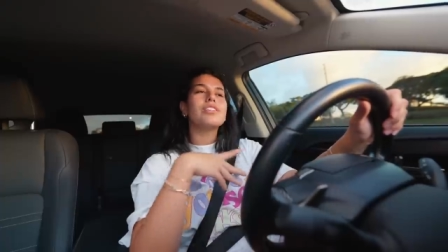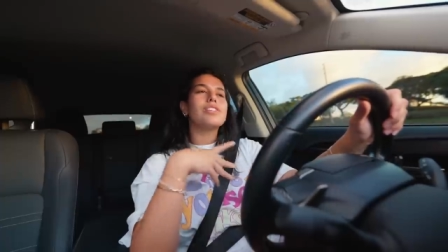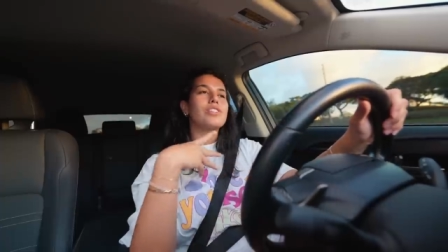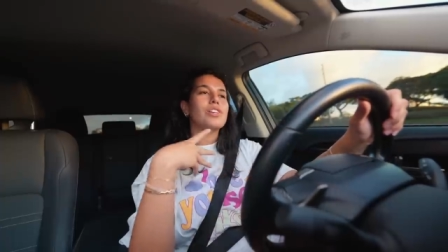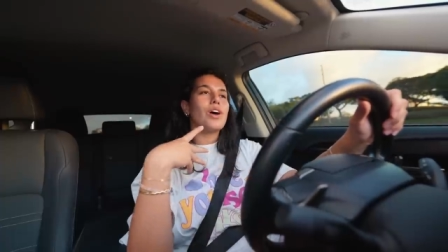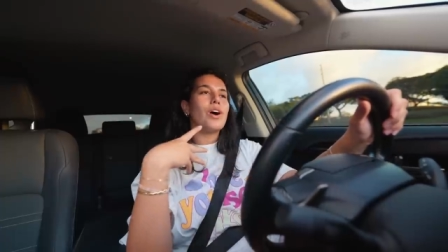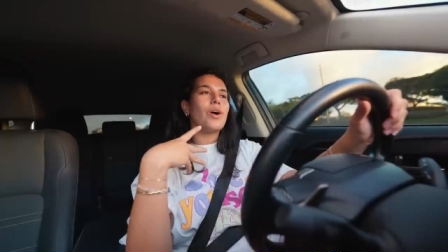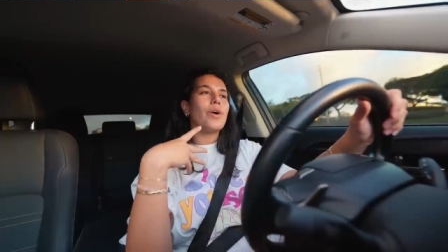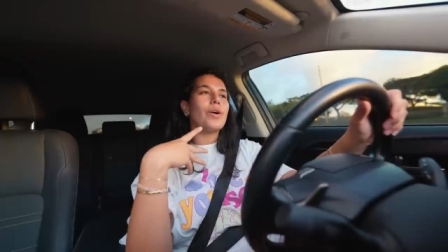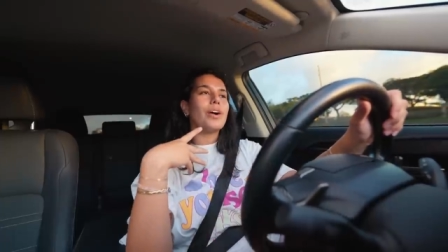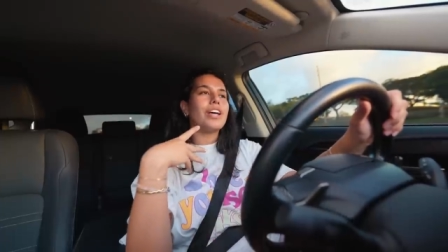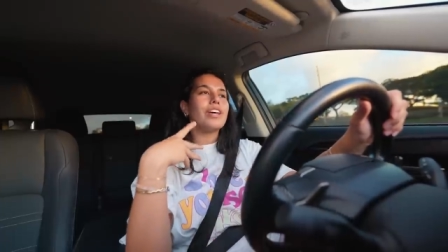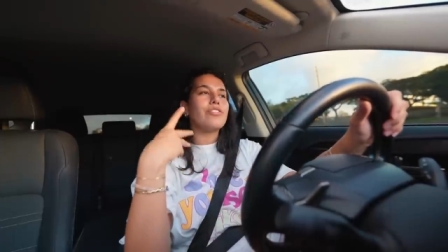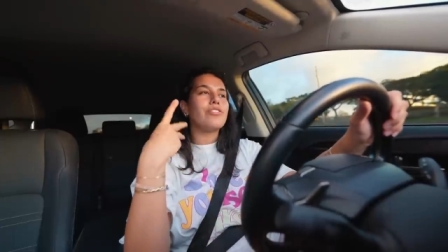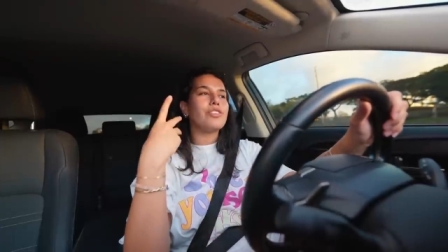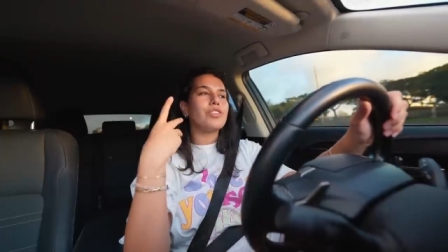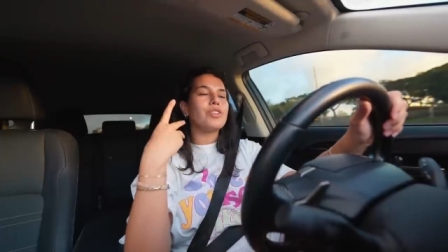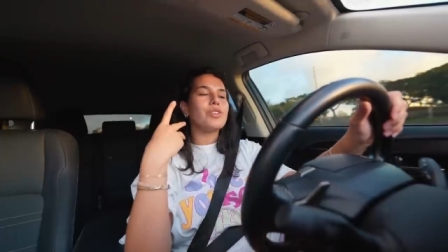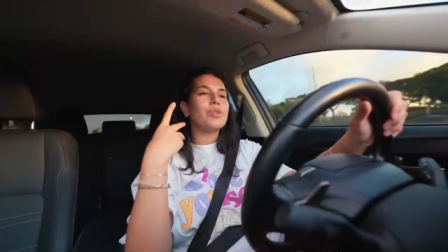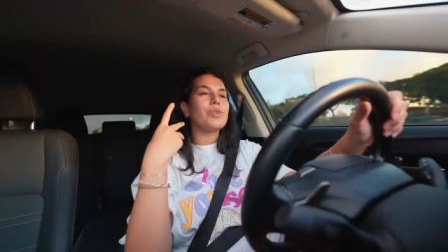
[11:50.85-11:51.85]
So if
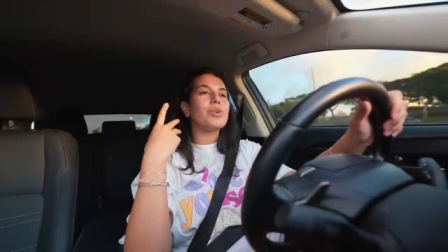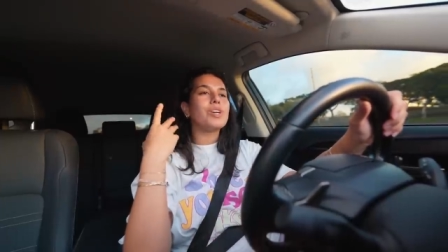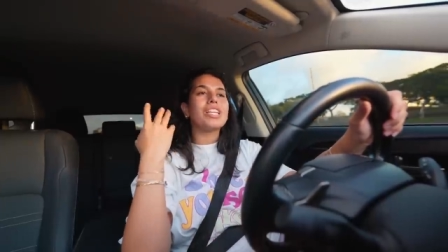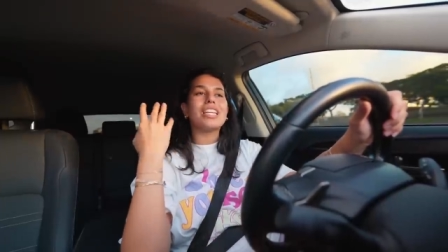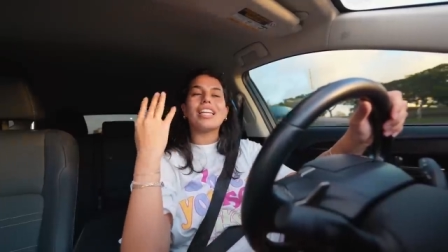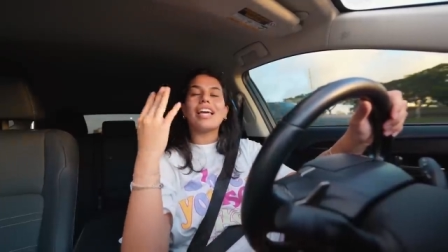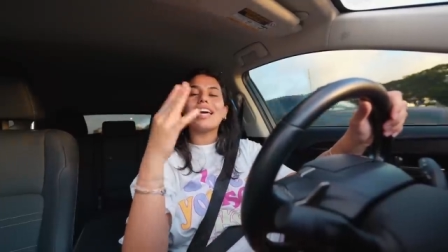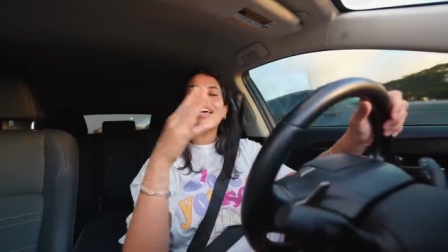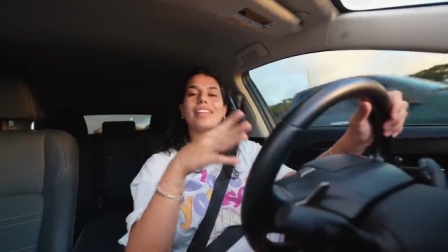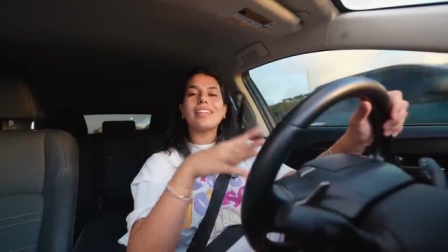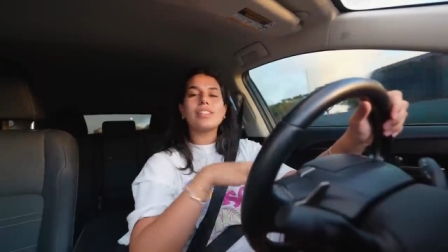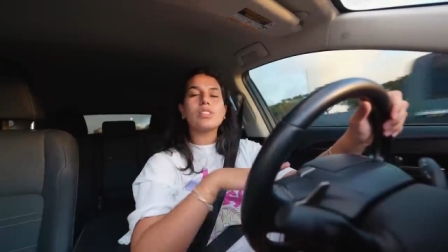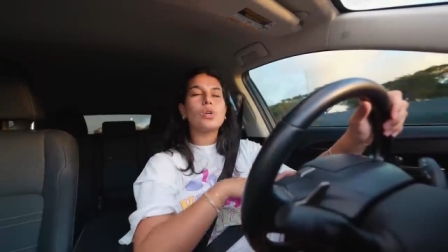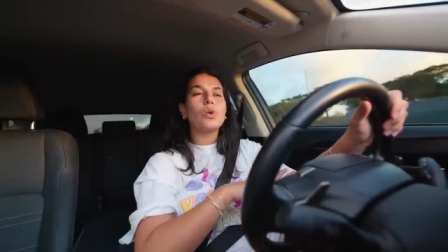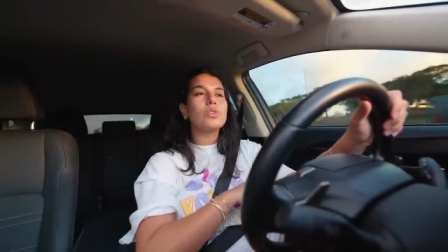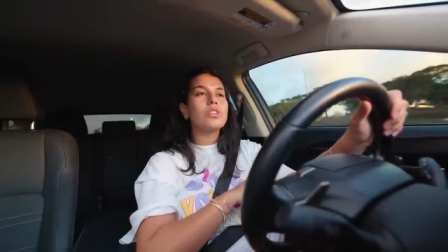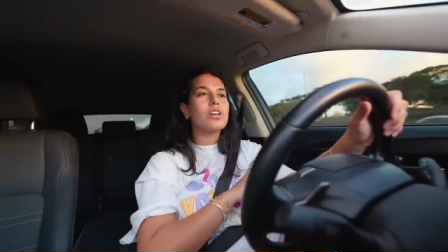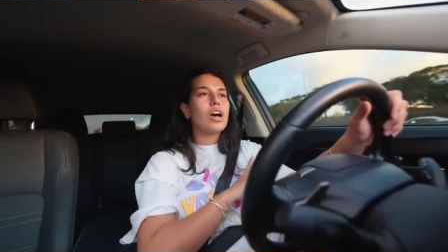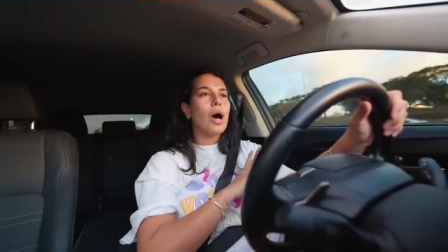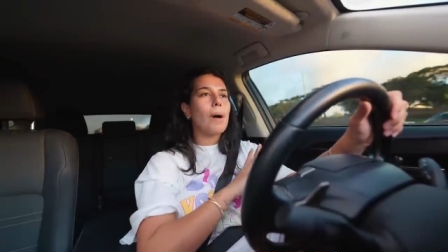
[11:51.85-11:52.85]
you like this
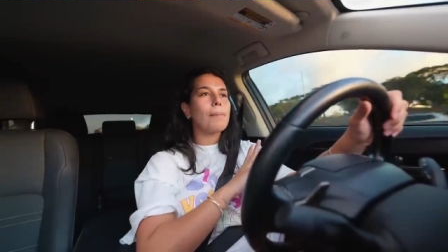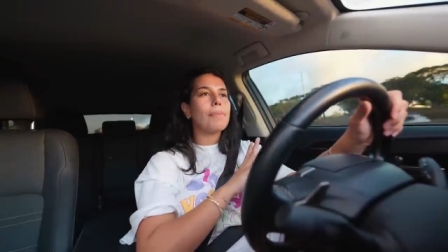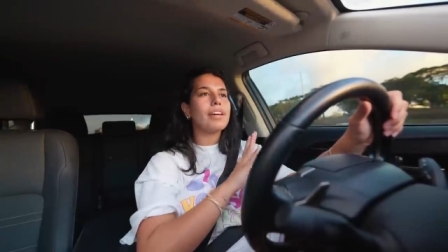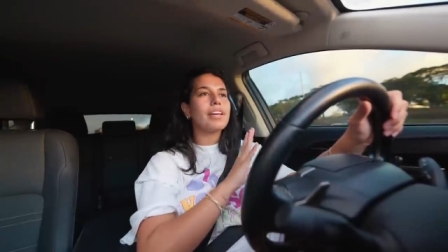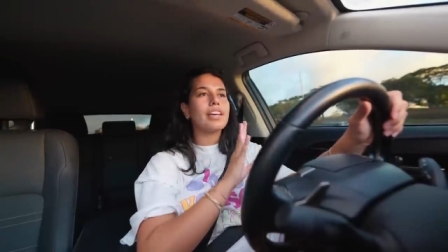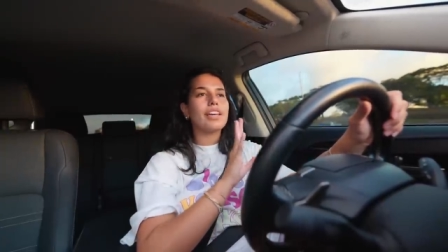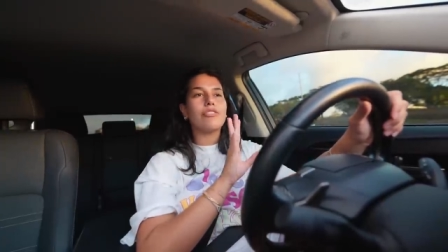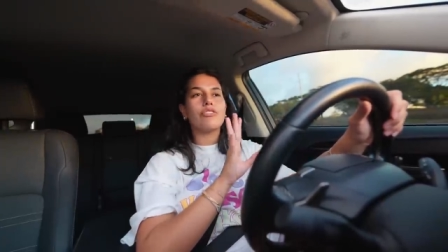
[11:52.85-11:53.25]
whole topic,